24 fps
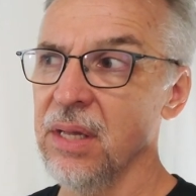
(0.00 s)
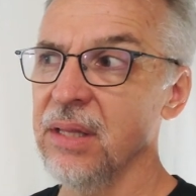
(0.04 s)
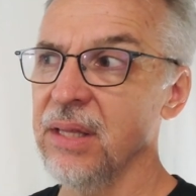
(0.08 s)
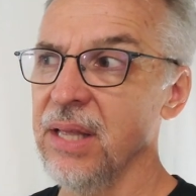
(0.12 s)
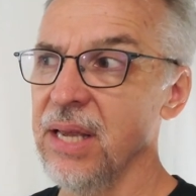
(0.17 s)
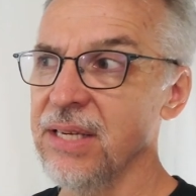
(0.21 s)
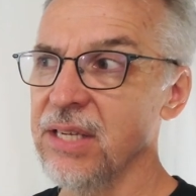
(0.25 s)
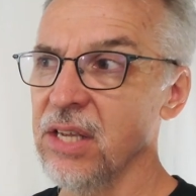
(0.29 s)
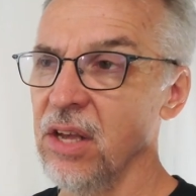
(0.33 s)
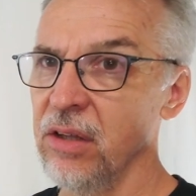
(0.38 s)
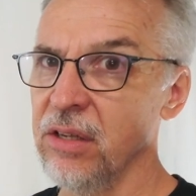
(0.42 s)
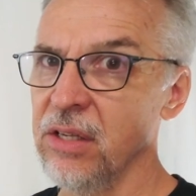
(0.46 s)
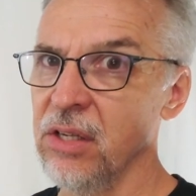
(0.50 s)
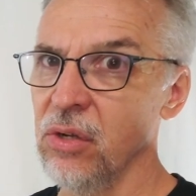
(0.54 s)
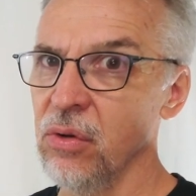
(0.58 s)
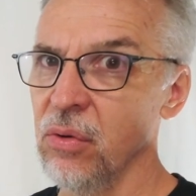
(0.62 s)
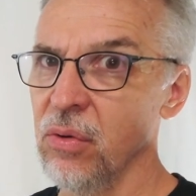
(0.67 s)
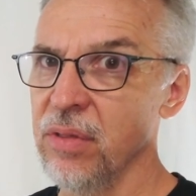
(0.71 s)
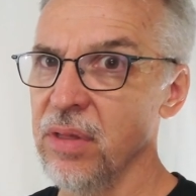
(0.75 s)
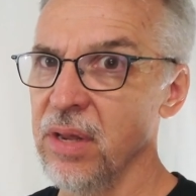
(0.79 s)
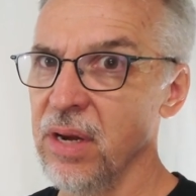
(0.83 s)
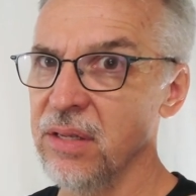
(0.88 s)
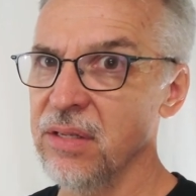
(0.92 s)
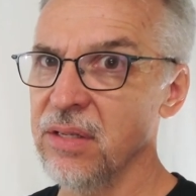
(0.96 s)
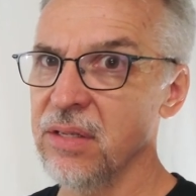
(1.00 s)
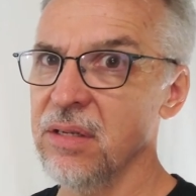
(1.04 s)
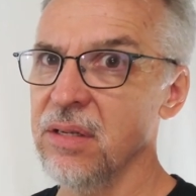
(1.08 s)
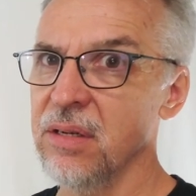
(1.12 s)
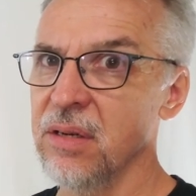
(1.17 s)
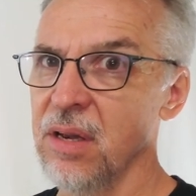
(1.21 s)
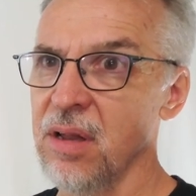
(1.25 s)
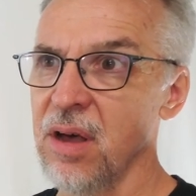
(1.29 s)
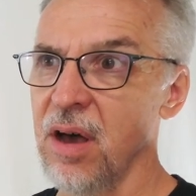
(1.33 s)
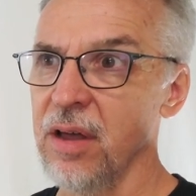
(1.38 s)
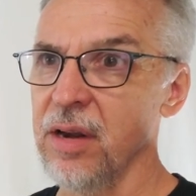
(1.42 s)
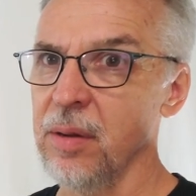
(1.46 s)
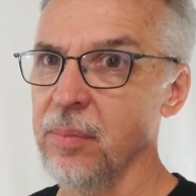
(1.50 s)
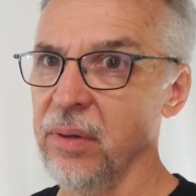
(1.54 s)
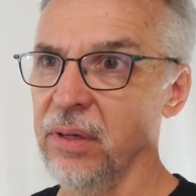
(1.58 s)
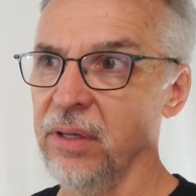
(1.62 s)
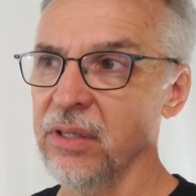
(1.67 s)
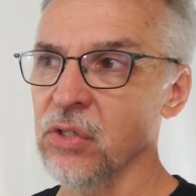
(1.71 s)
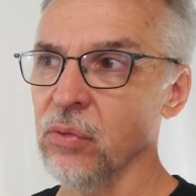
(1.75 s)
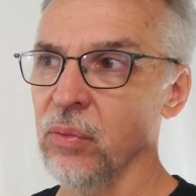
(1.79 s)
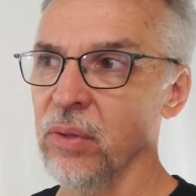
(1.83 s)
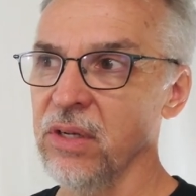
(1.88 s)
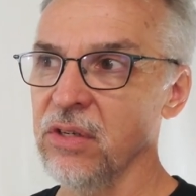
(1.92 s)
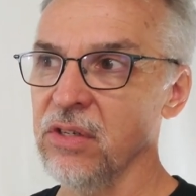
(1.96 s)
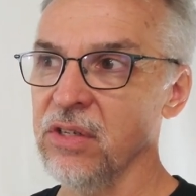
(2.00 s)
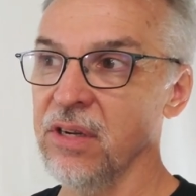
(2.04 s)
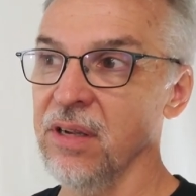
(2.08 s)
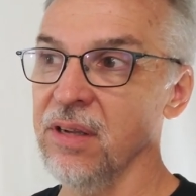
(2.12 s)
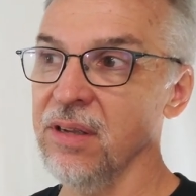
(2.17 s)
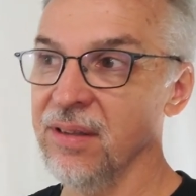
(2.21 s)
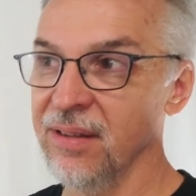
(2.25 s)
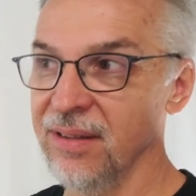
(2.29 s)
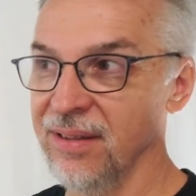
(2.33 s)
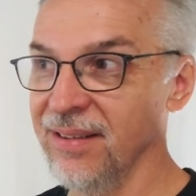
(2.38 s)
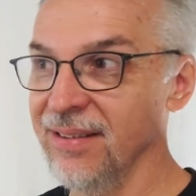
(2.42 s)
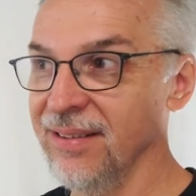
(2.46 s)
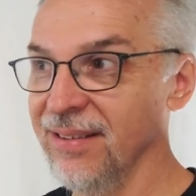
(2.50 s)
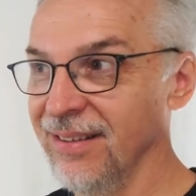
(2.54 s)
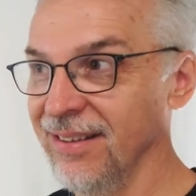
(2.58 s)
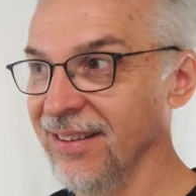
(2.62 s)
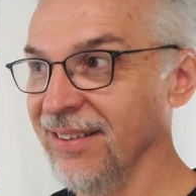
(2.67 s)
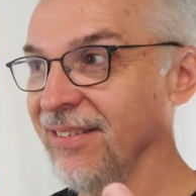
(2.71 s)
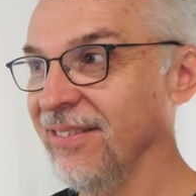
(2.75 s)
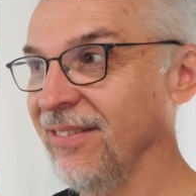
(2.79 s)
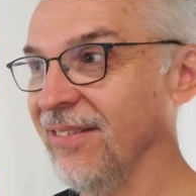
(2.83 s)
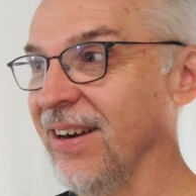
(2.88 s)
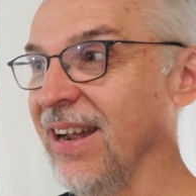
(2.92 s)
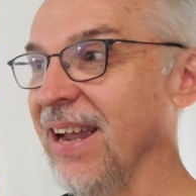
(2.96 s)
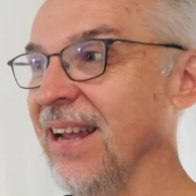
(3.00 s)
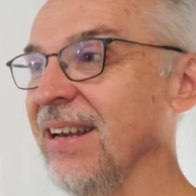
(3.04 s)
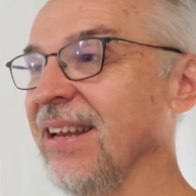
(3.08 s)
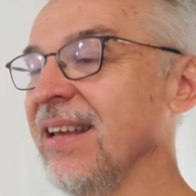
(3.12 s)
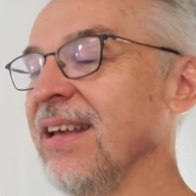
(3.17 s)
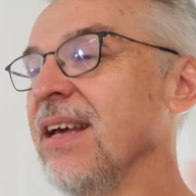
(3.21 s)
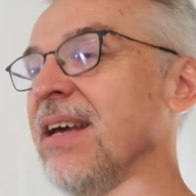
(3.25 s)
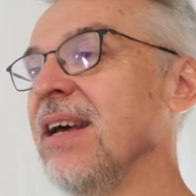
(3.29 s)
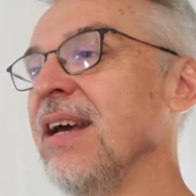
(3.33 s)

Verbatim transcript: they tell you that it's not a billet switch, right?